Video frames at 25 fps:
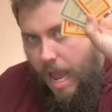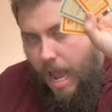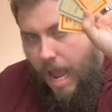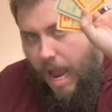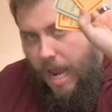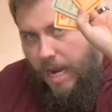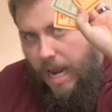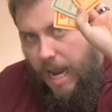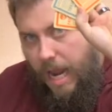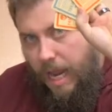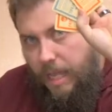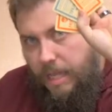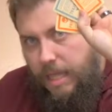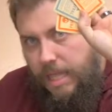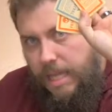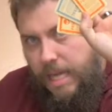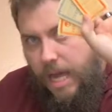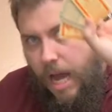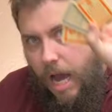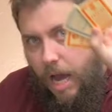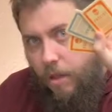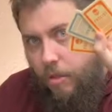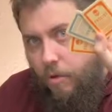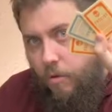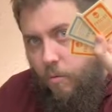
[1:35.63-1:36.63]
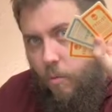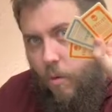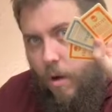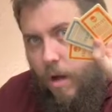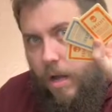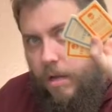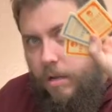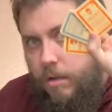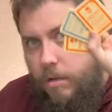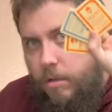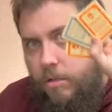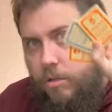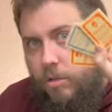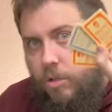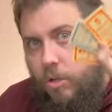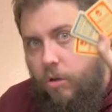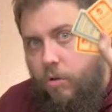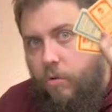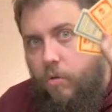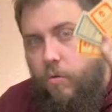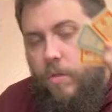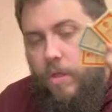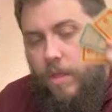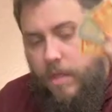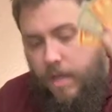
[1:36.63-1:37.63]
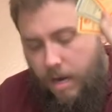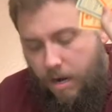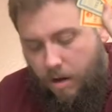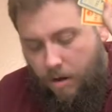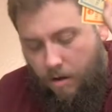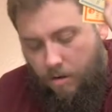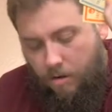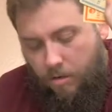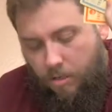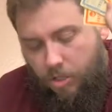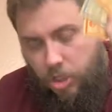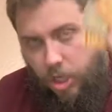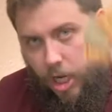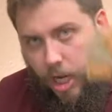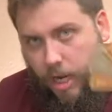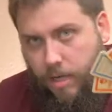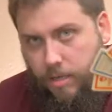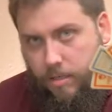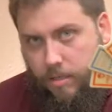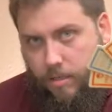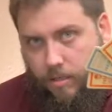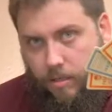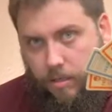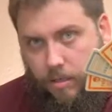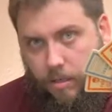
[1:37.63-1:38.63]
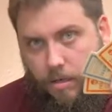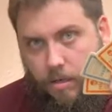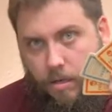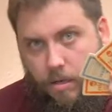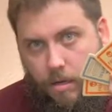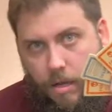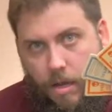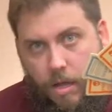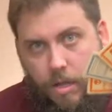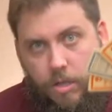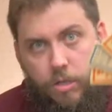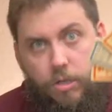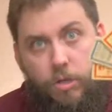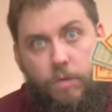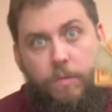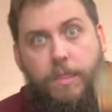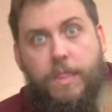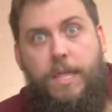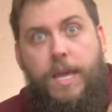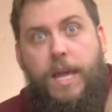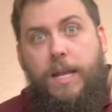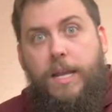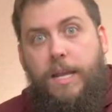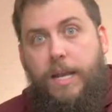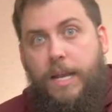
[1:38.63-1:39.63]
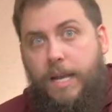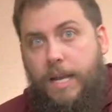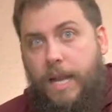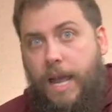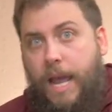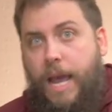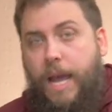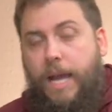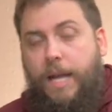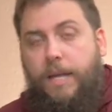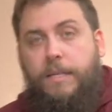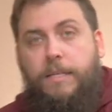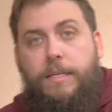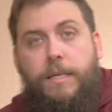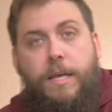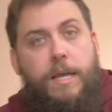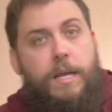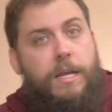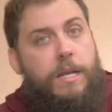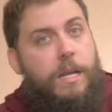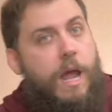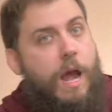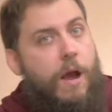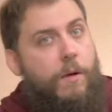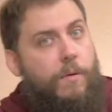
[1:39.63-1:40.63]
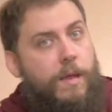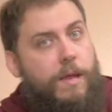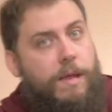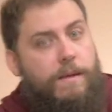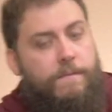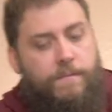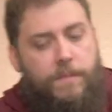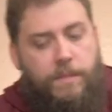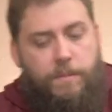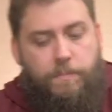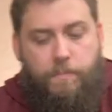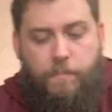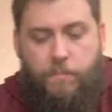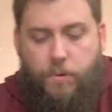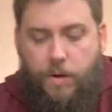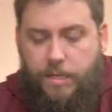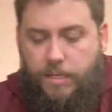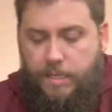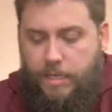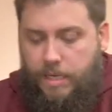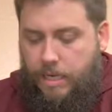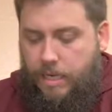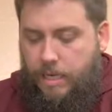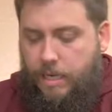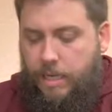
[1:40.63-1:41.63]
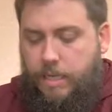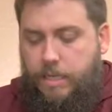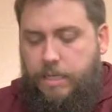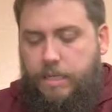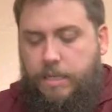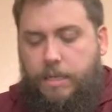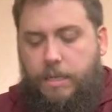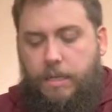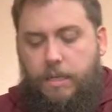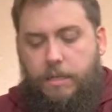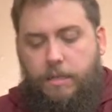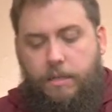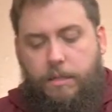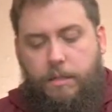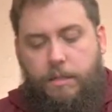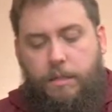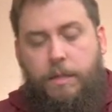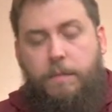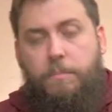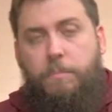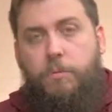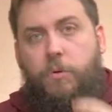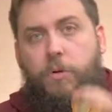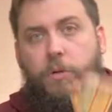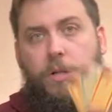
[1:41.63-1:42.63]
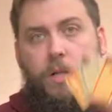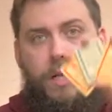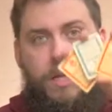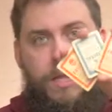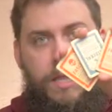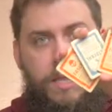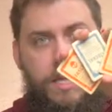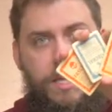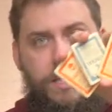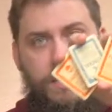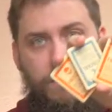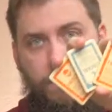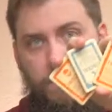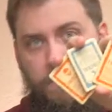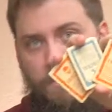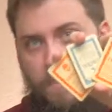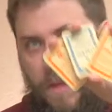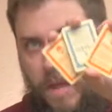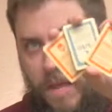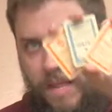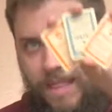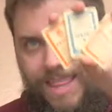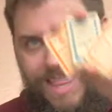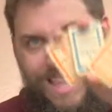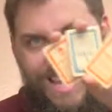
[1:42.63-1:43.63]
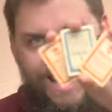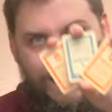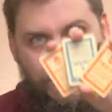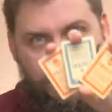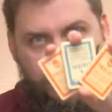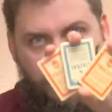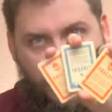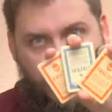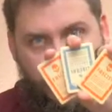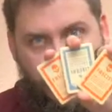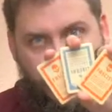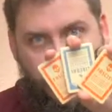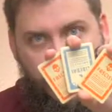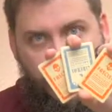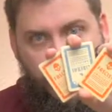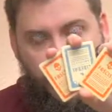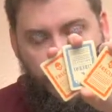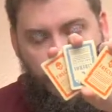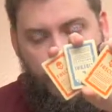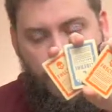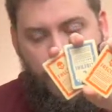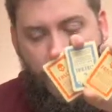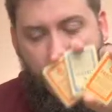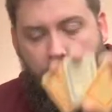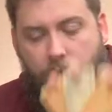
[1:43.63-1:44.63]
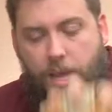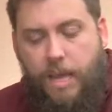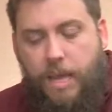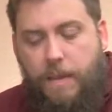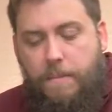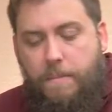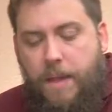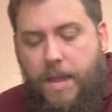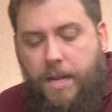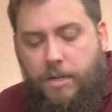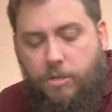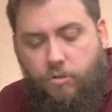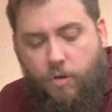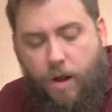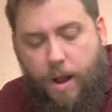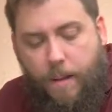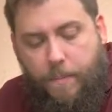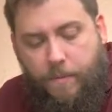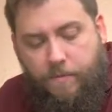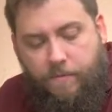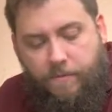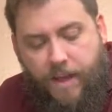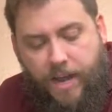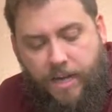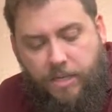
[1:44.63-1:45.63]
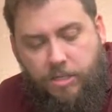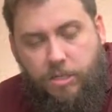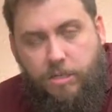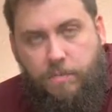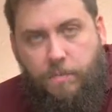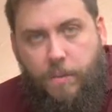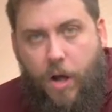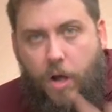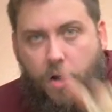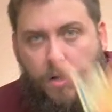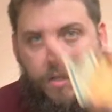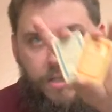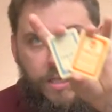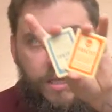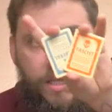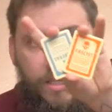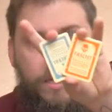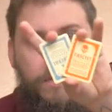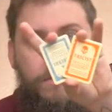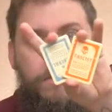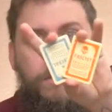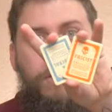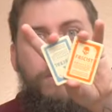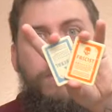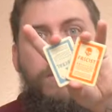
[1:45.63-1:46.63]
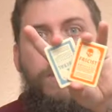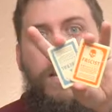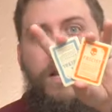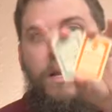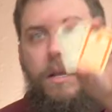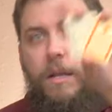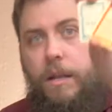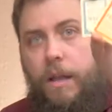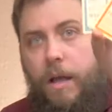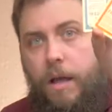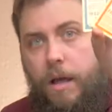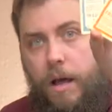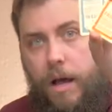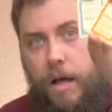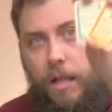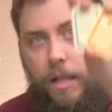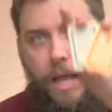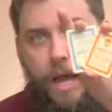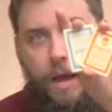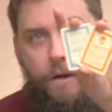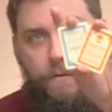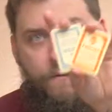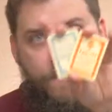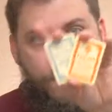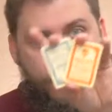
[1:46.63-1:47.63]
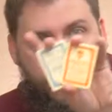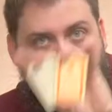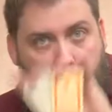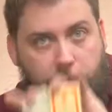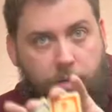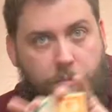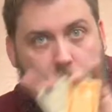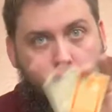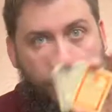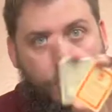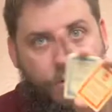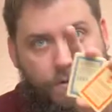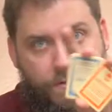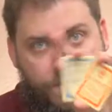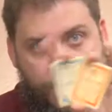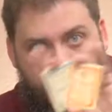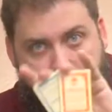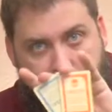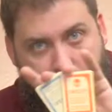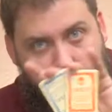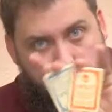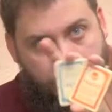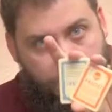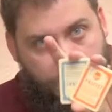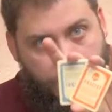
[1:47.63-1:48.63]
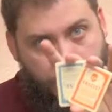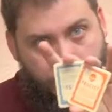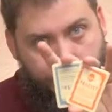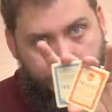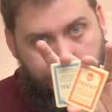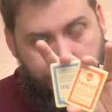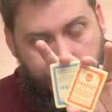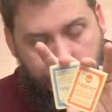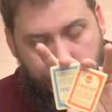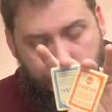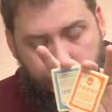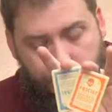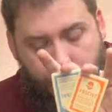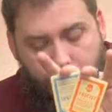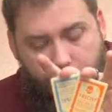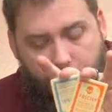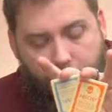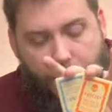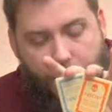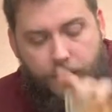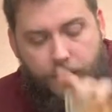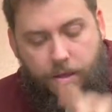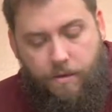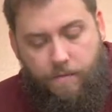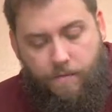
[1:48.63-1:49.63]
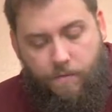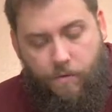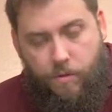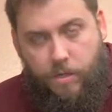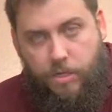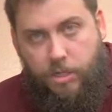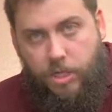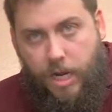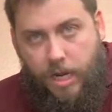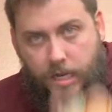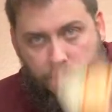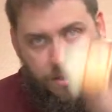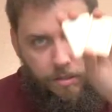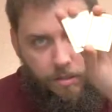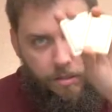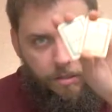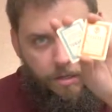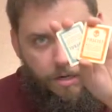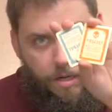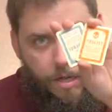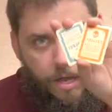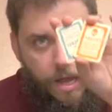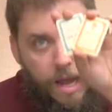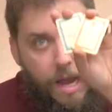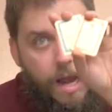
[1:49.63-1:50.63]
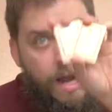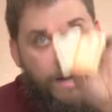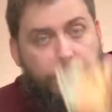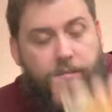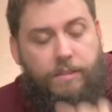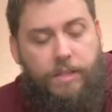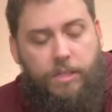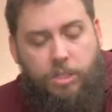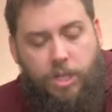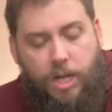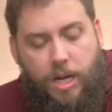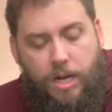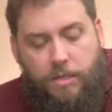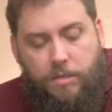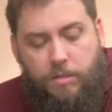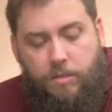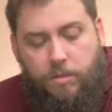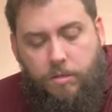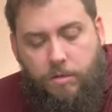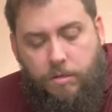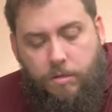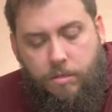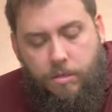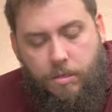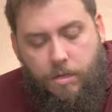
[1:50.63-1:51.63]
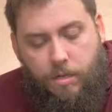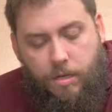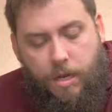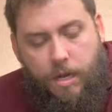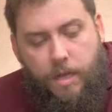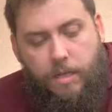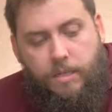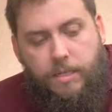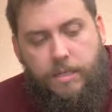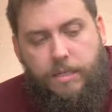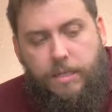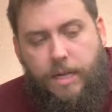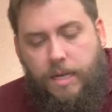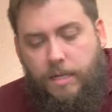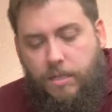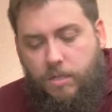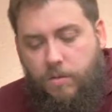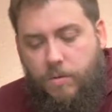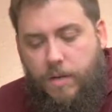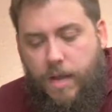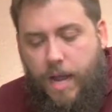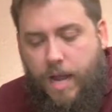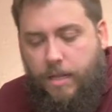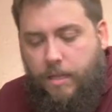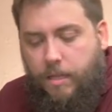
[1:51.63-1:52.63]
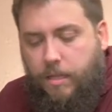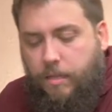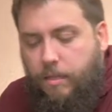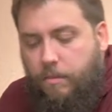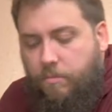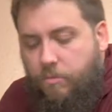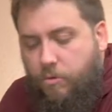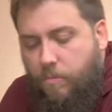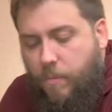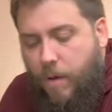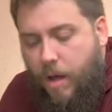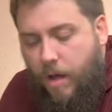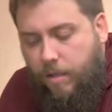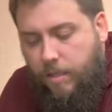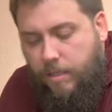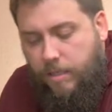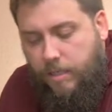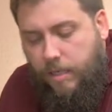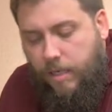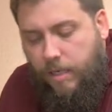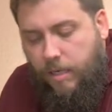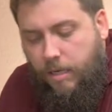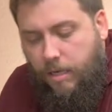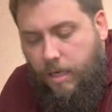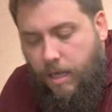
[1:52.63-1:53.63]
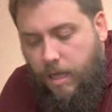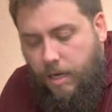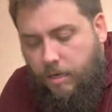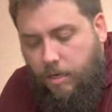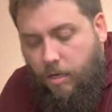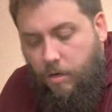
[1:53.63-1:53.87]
and hand the other one to their chancellor to then enact. Now, if the president is liberal in this poll, he may drop a fascist policy to then allow for a liberal or fascist policy for the chancellor. And if the chancellor decides to enact the liberal policy, it